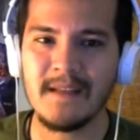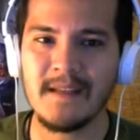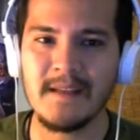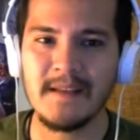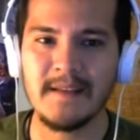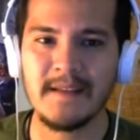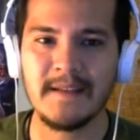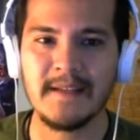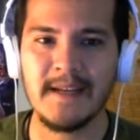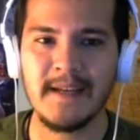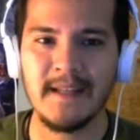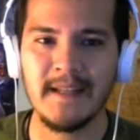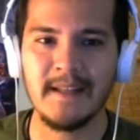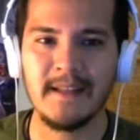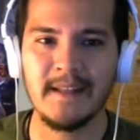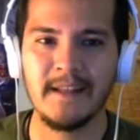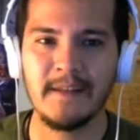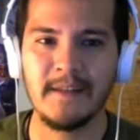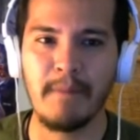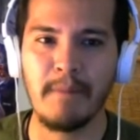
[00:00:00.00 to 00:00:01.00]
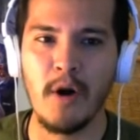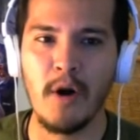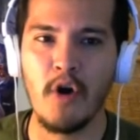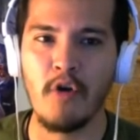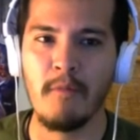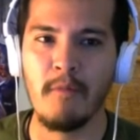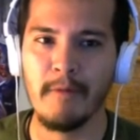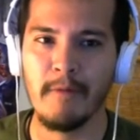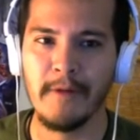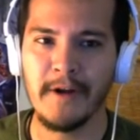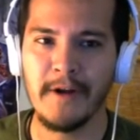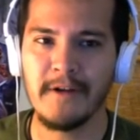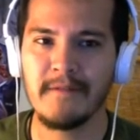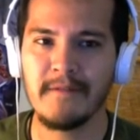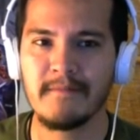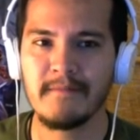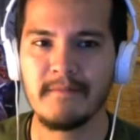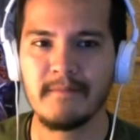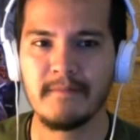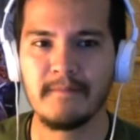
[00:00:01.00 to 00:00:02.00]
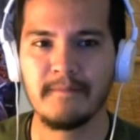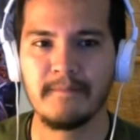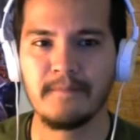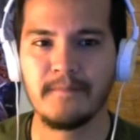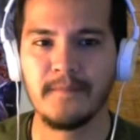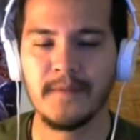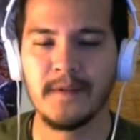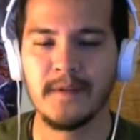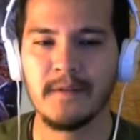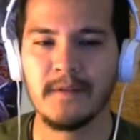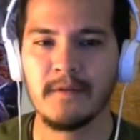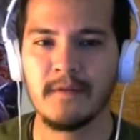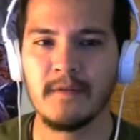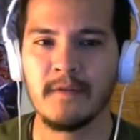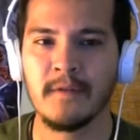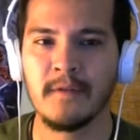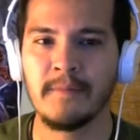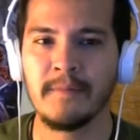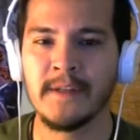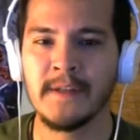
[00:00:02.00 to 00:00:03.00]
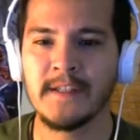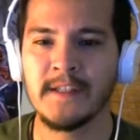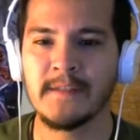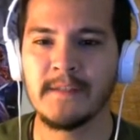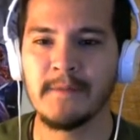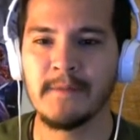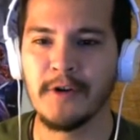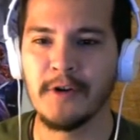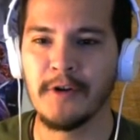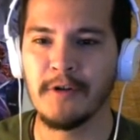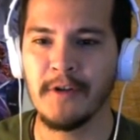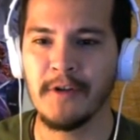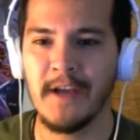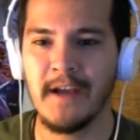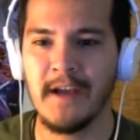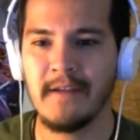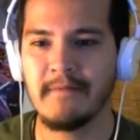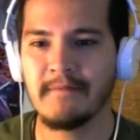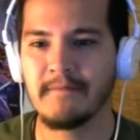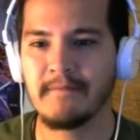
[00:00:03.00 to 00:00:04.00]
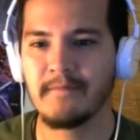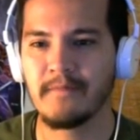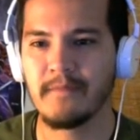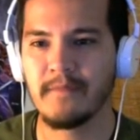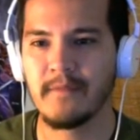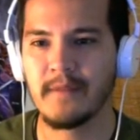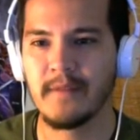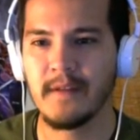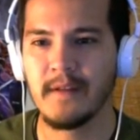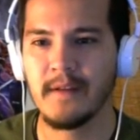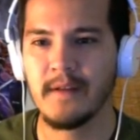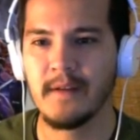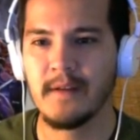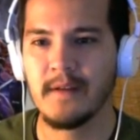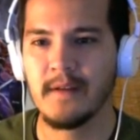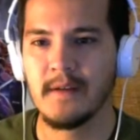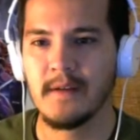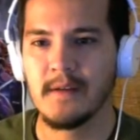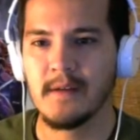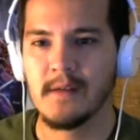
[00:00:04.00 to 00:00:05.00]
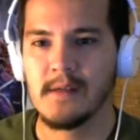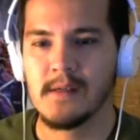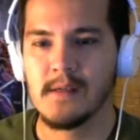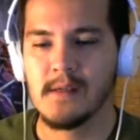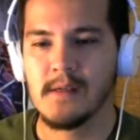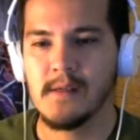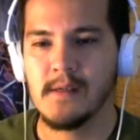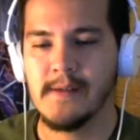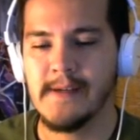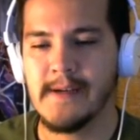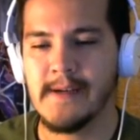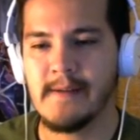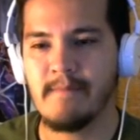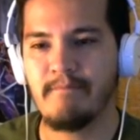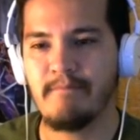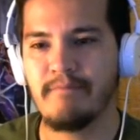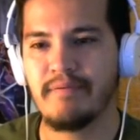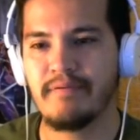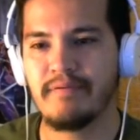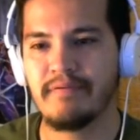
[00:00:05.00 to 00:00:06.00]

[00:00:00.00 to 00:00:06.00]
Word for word: He's got the Bow Mummy. Or Princess Mononoke. Yep.